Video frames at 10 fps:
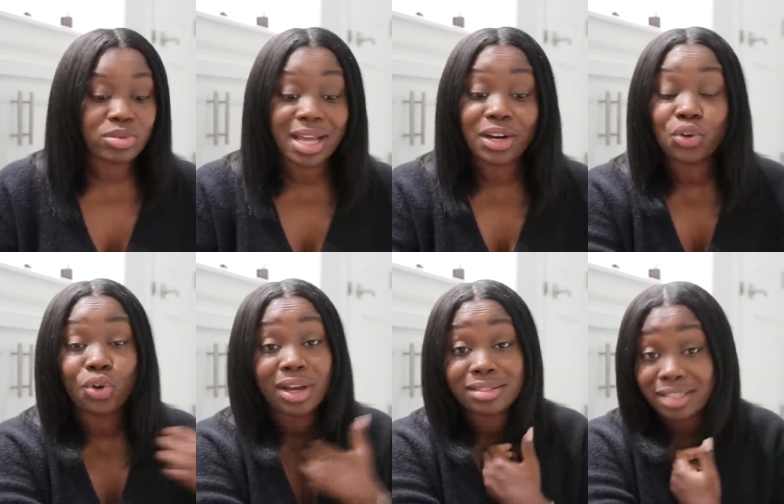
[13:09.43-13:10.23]
which I didn't
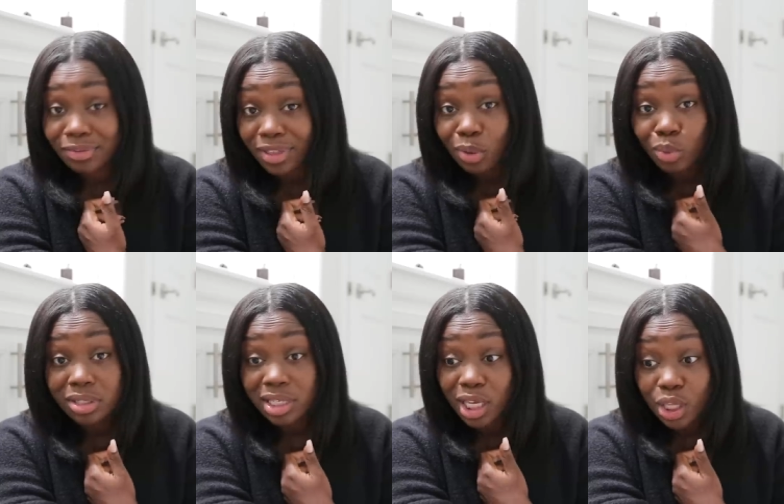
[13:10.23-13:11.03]
know how safe that
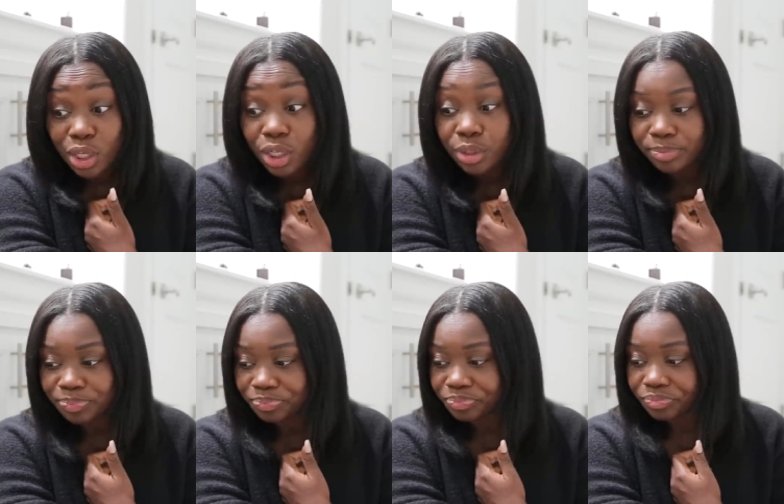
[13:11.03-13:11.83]
was either.